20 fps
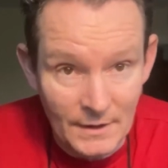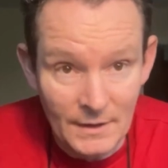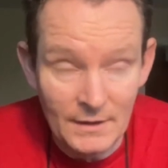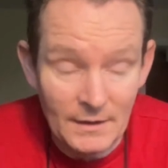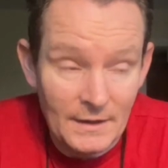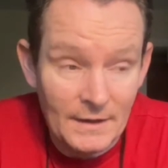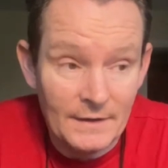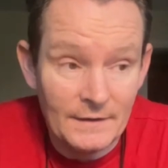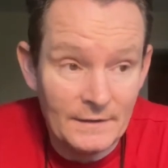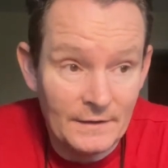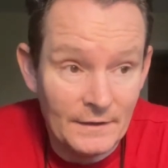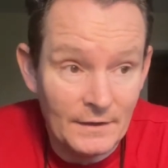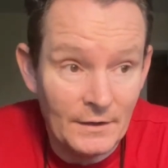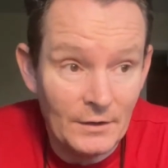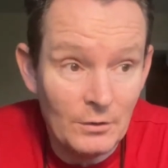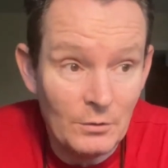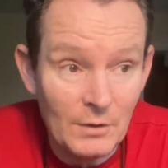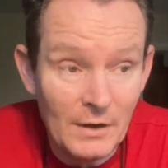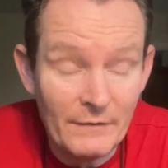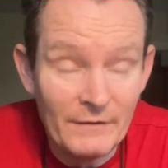And
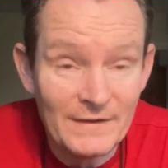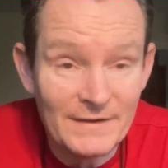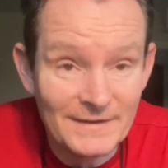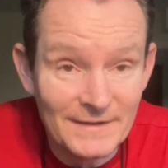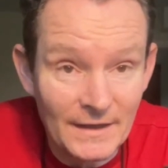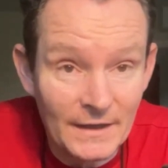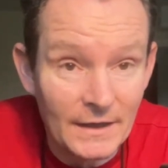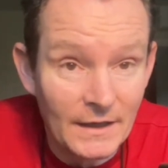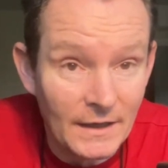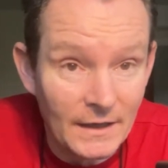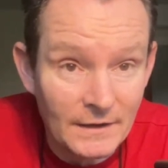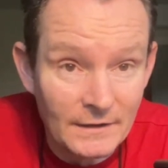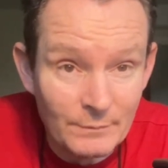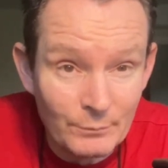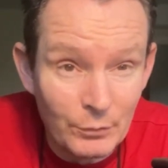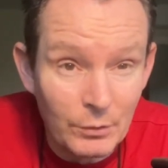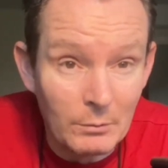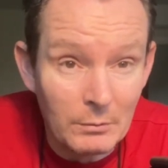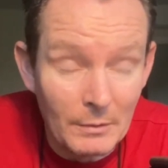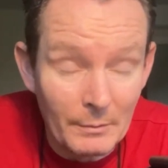whoever said it, it's
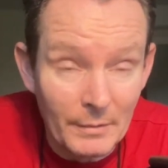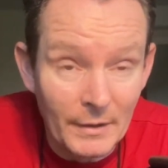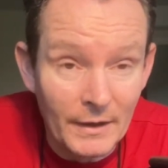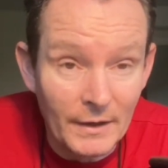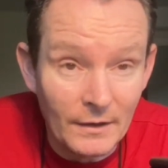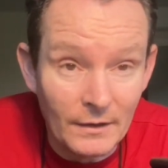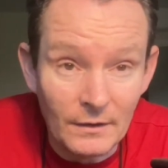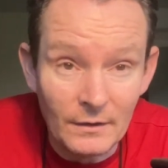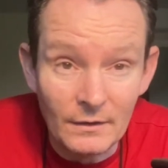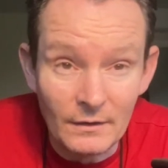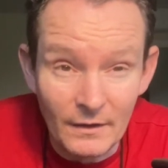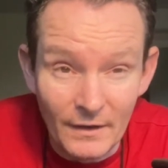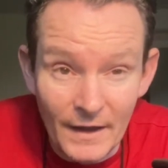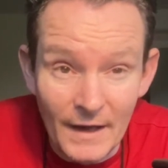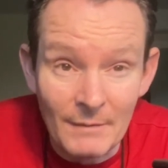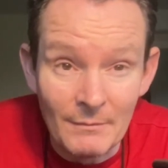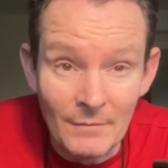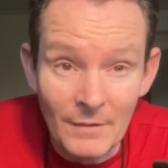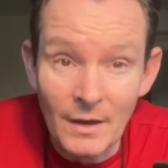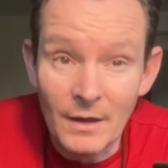probably
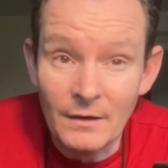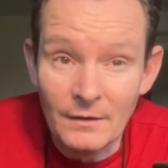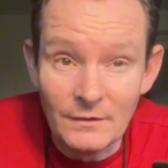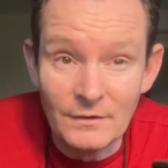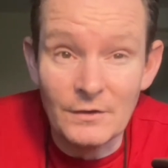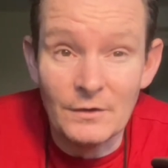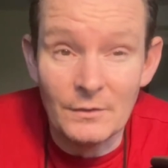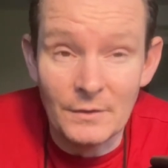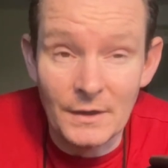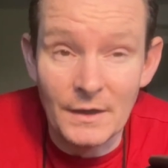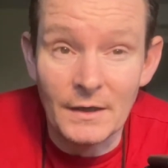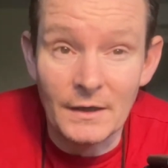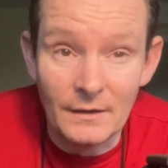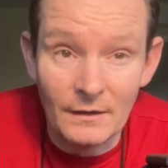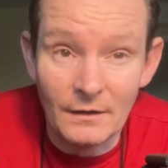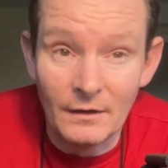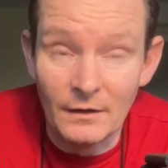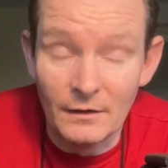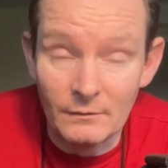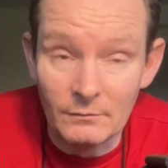them doing it.
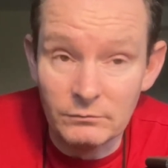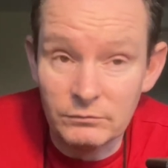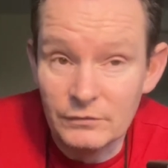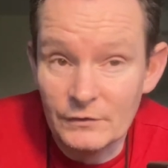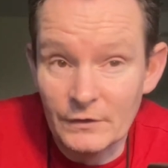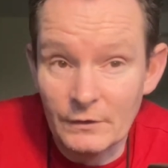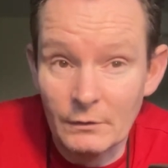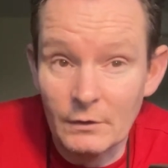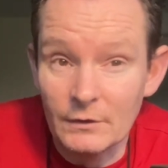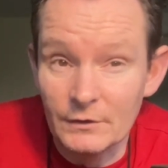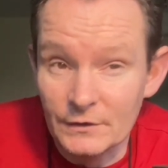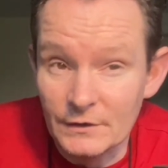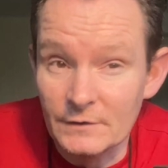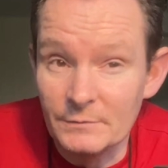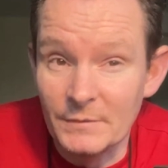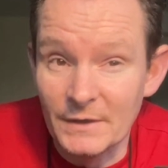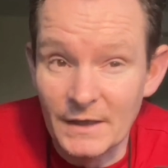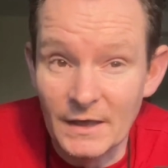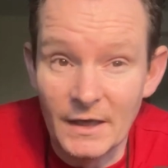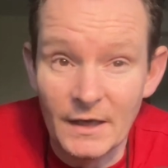So I'd just
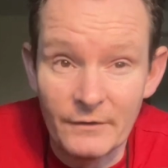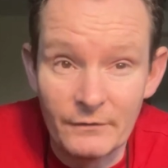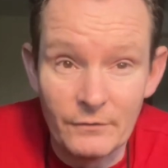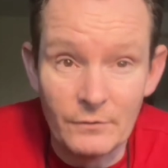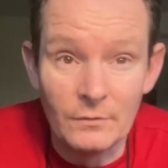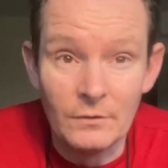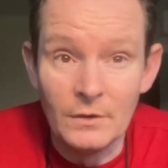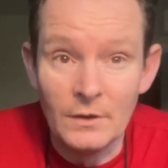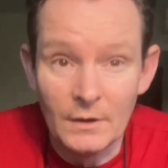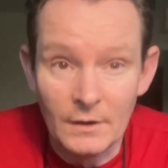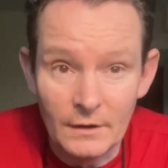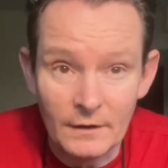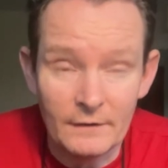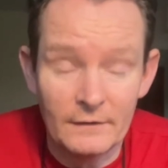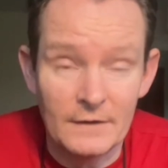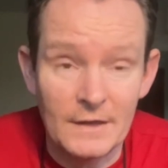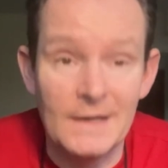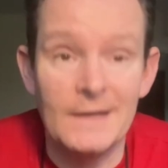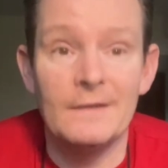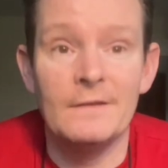be careful.
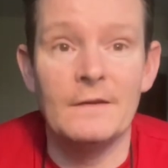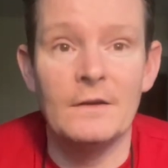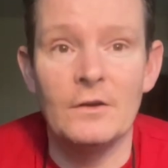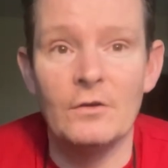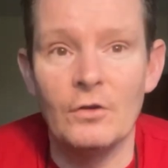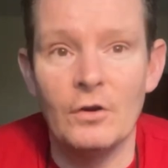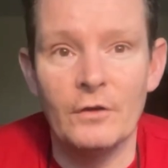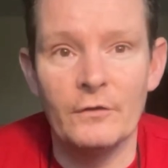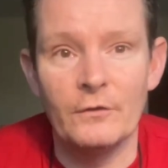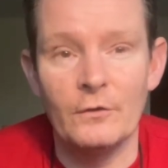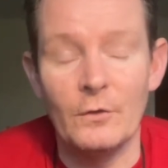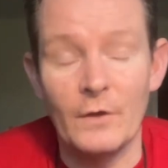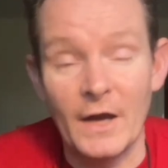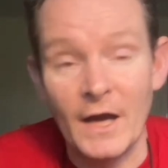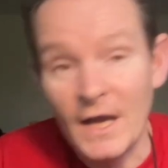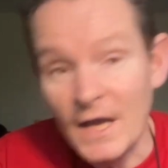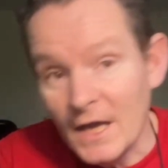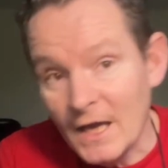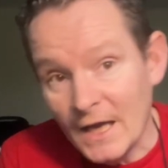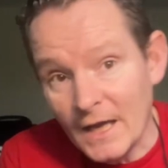Snakes in the grass and all that.
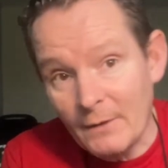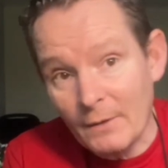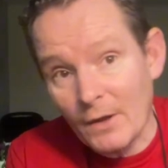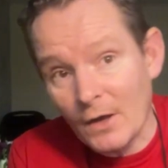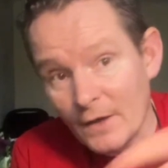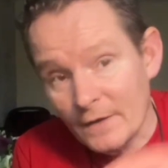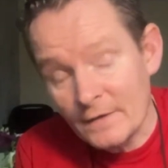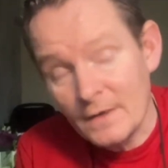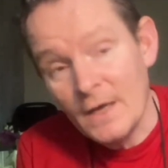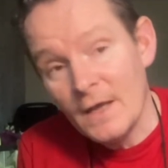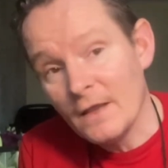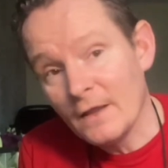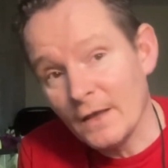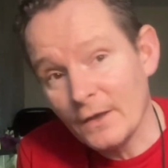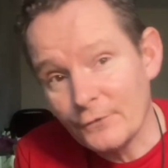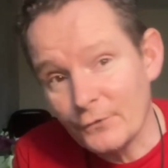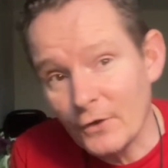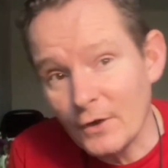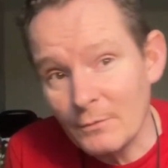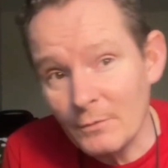Anyway guys, thanks
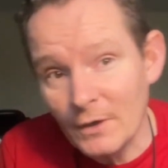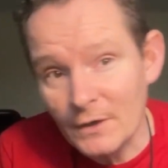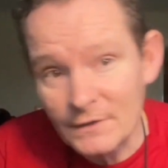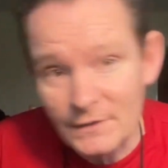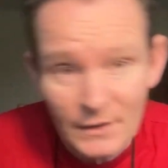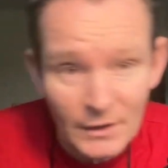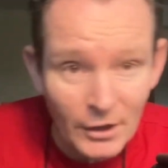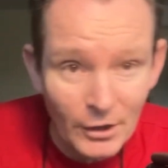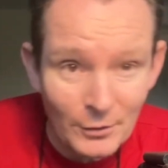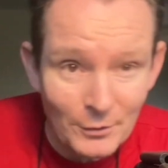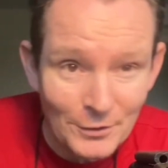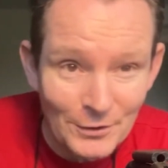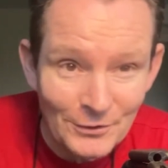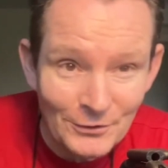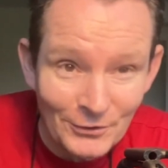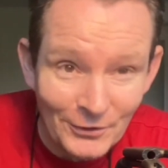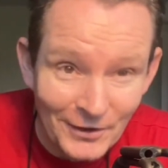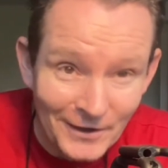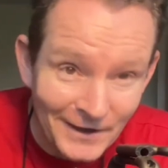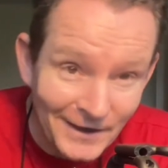very much. Hope you
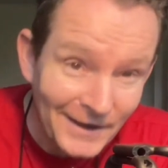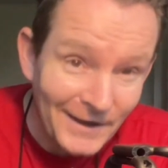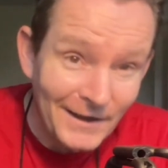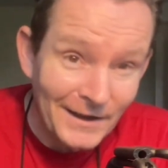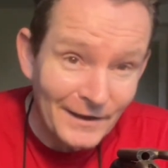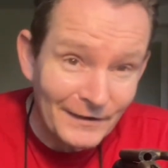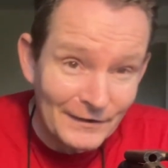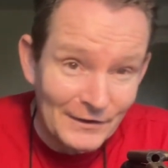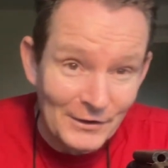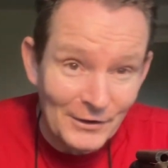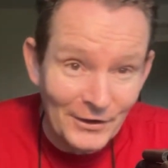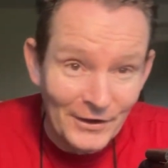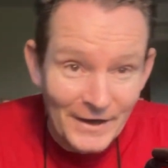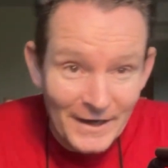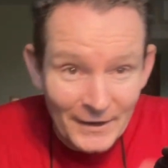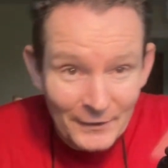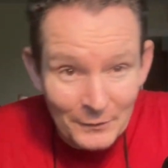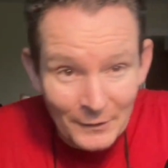enjoyed it. I'll see you on the next